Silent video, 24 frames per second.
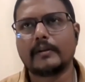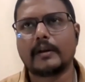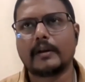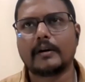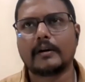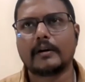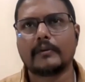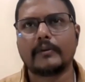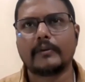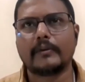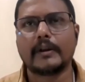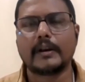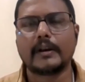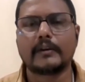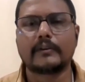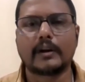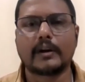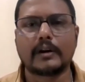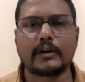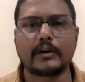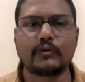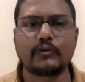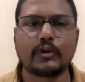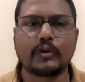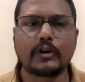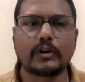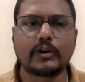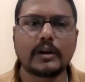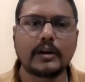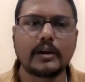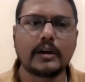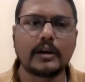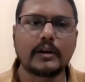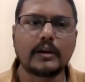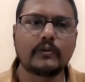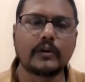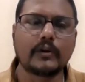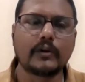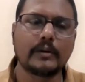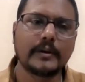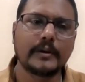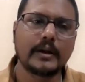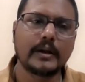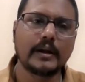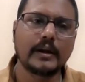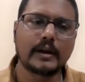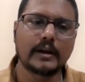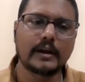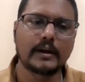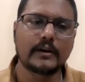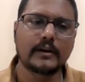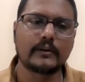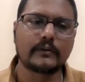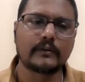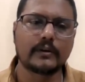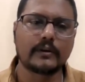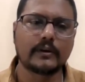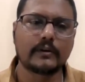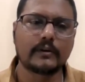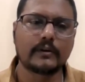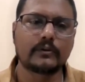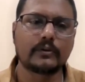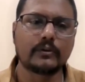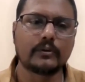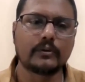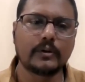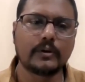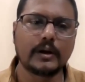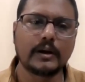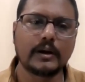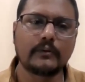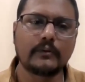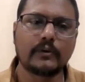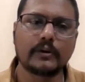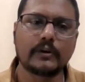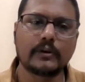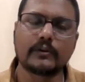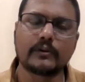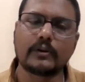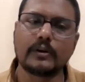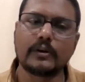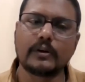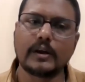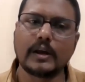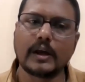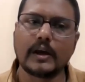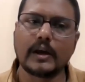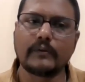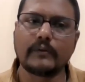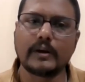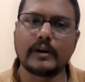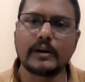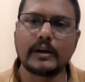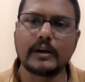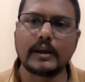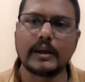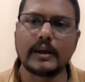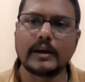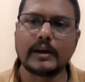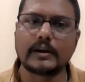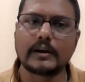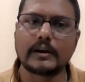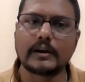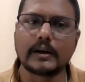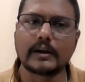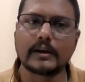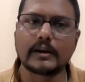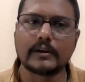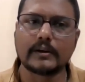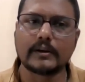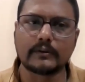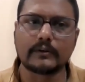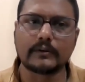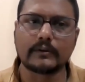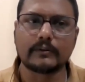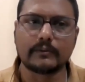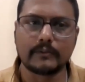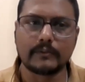When I started working in Valmiki Tiger Reserve, so it was only having 8 tigers.